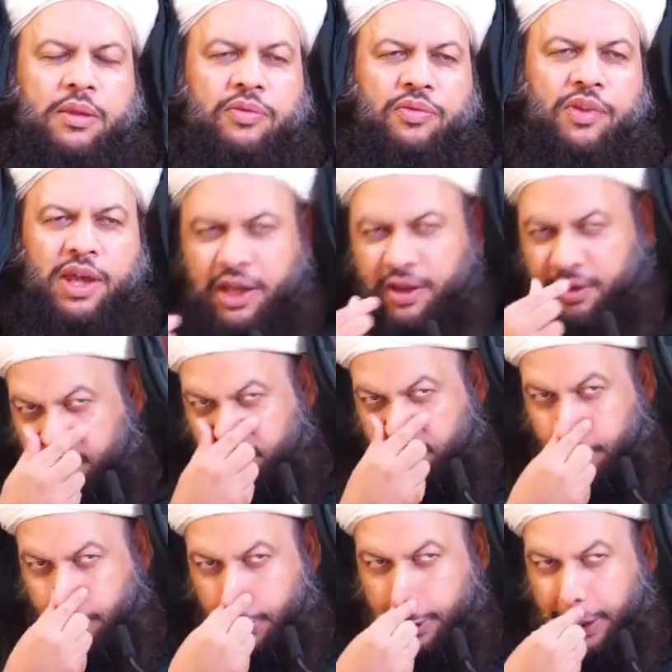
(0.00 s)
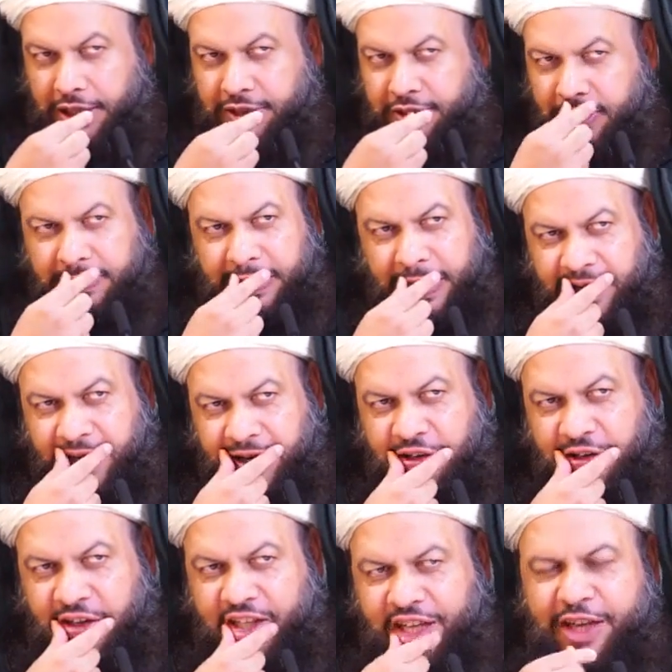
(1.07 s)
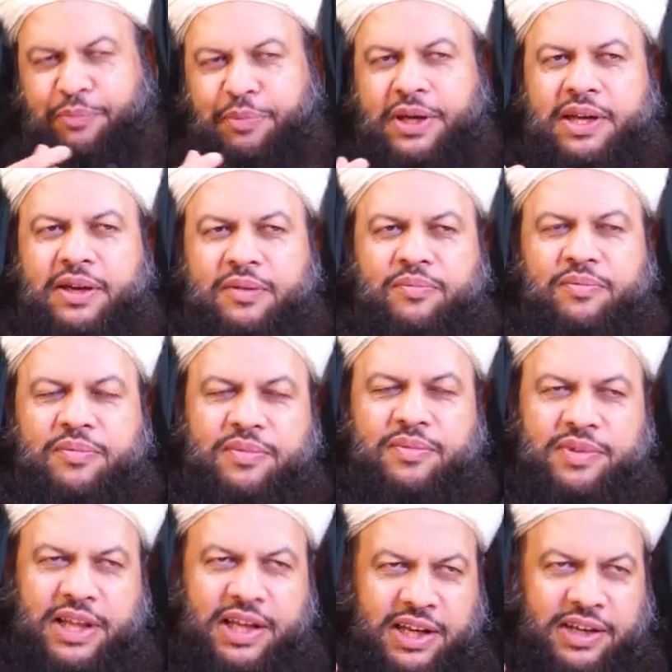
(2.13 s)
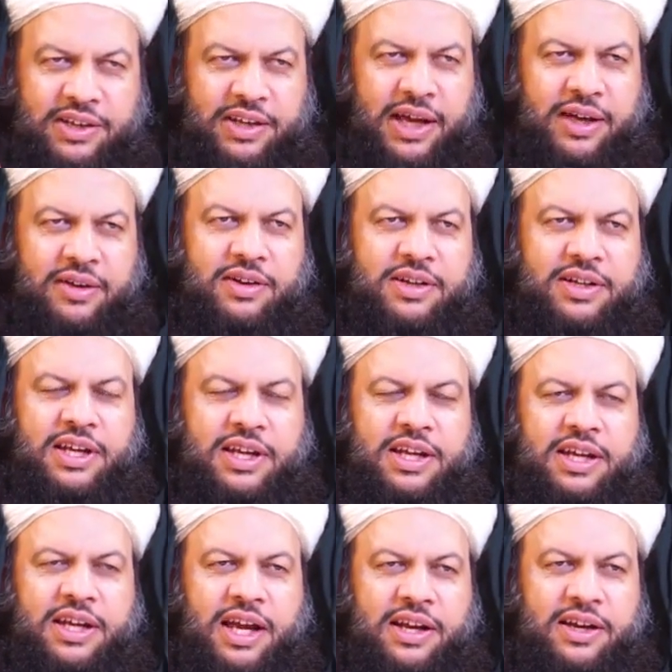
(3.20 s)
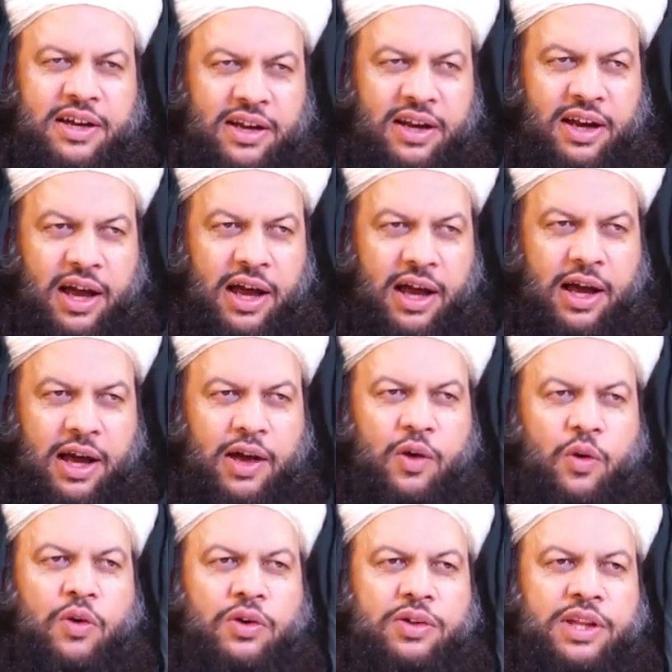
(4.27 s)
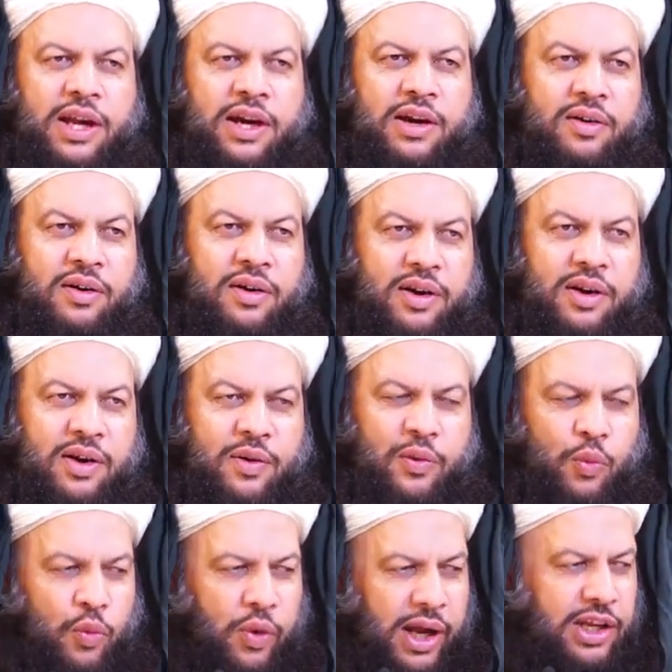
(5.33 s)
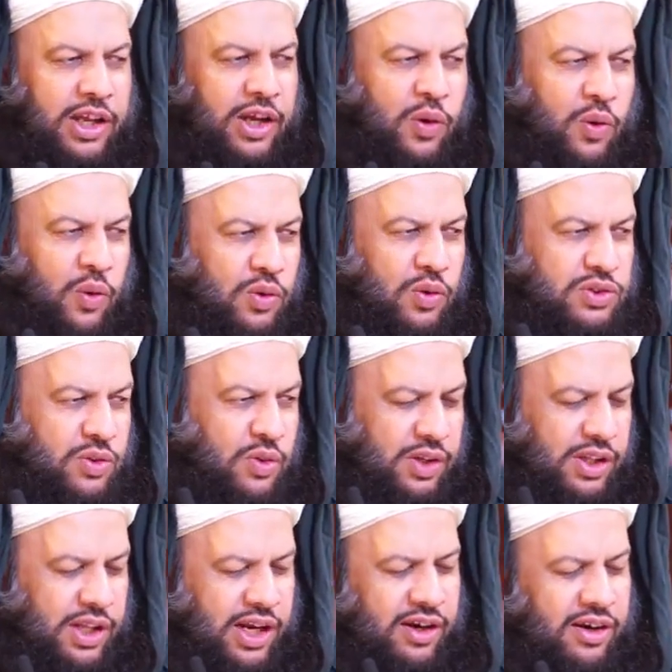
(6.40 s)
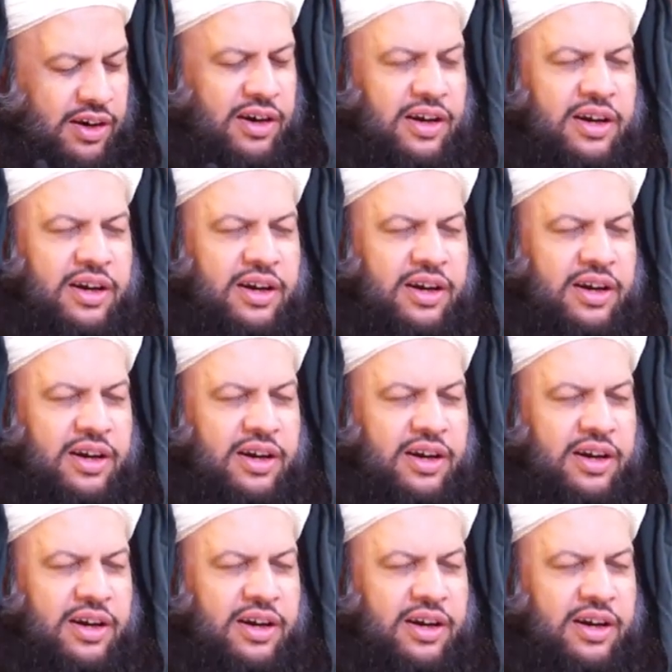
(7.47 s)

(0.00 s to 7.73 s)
they rather than actually keeping their integrity and akhlaq or their values or their